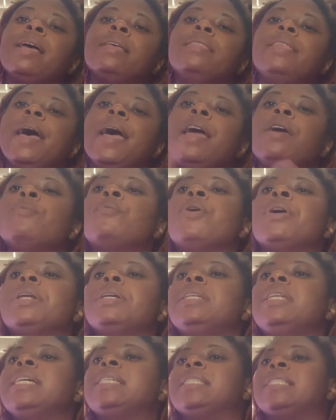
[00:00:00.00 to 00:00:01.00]
They ain't want
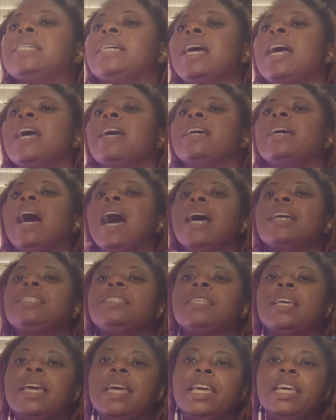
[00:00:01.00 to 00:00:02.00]
to listen. God
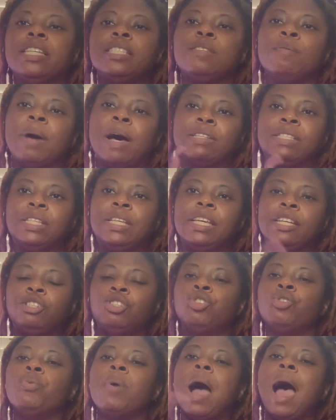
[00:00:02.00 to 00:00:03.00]
said he is about to
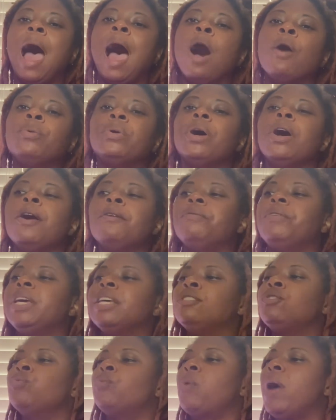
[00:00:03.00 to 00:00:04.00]
get you out of
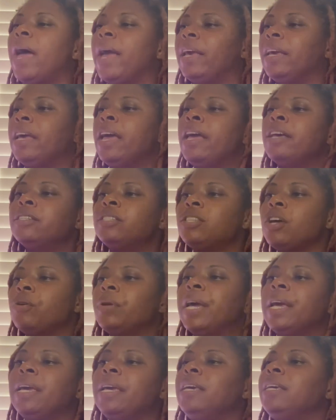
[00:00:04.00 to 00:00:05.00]
his way so
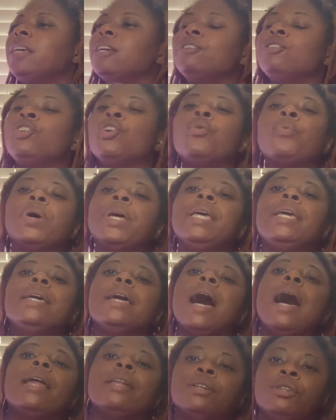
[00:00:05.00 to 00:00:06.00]
that he can do what he
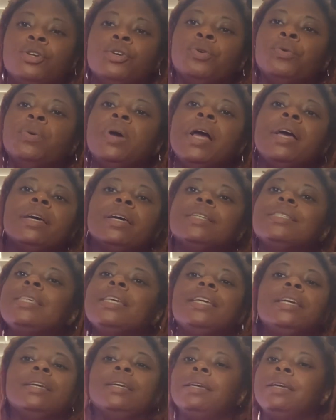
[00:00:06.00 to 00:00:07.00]
got to do, because
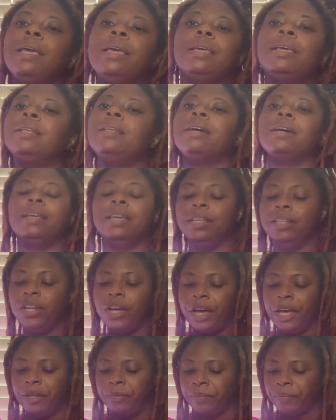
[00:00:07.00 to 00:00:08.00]
he
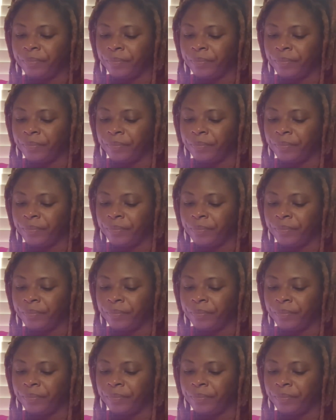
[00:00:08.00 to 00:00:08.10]
done.